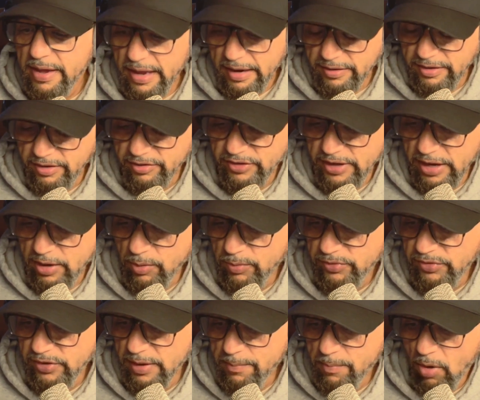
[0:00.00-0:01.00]

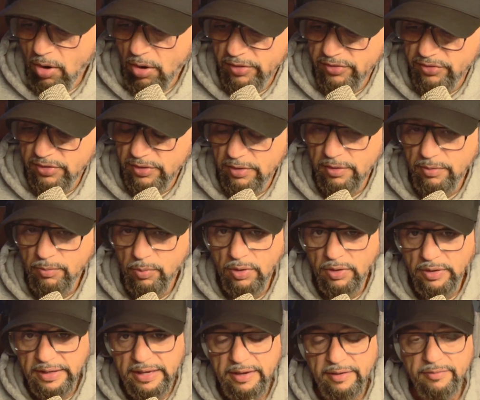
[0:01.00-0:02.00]
distinguishing marks will
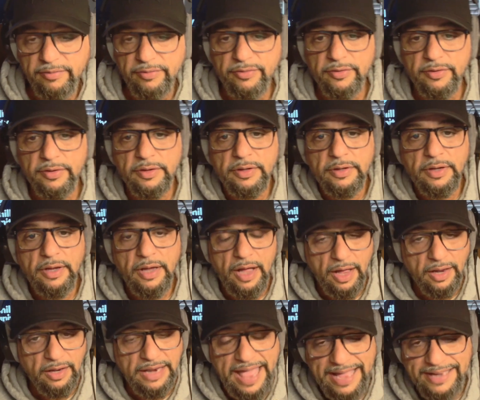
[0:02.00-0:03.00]
leave a
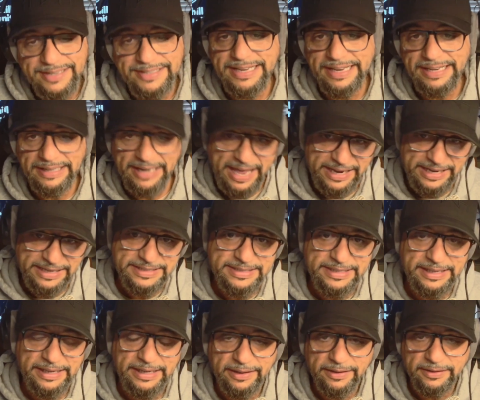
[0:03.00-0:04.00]
lasting
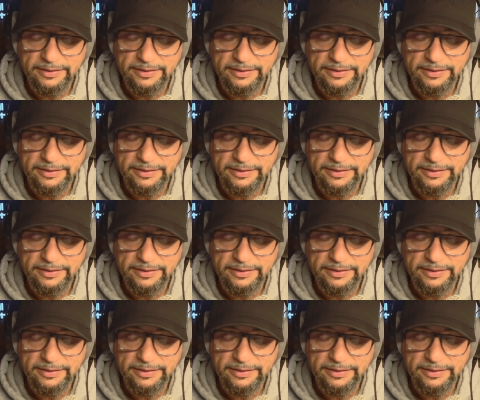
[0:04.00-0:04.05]
legacy.